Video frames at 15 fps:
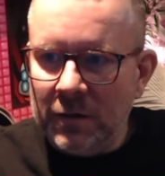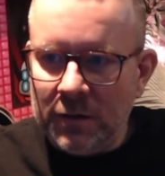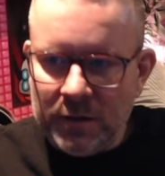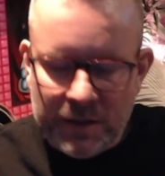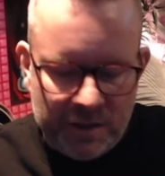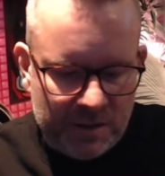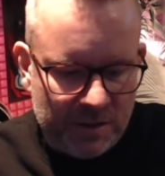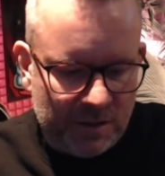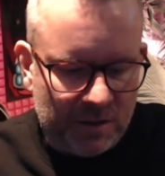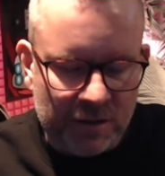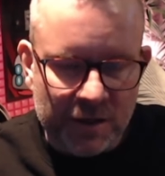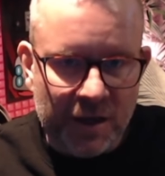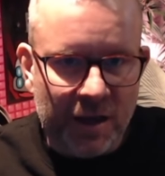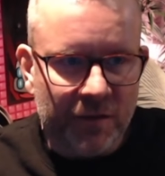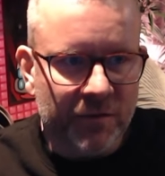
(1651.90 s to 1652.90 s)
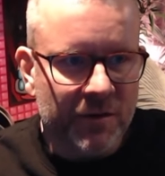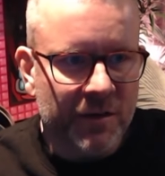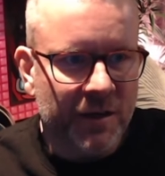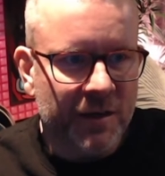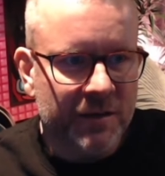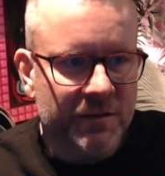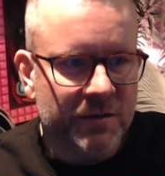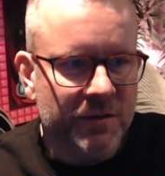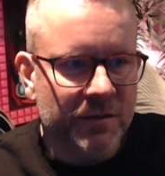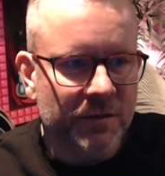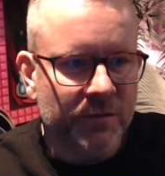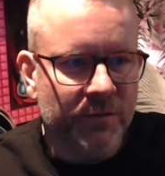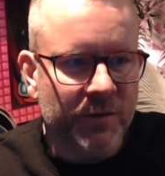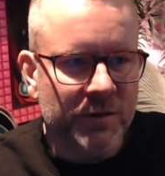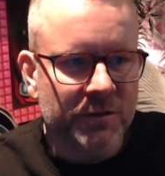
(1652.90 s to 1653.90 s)
And I'm going to have an async
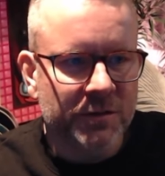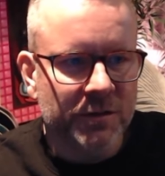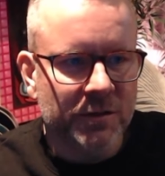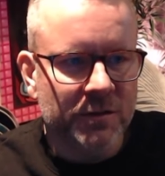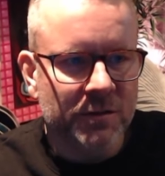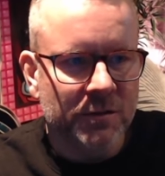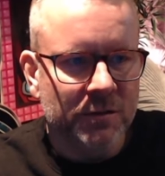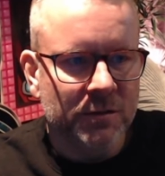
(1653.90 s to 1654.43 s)
function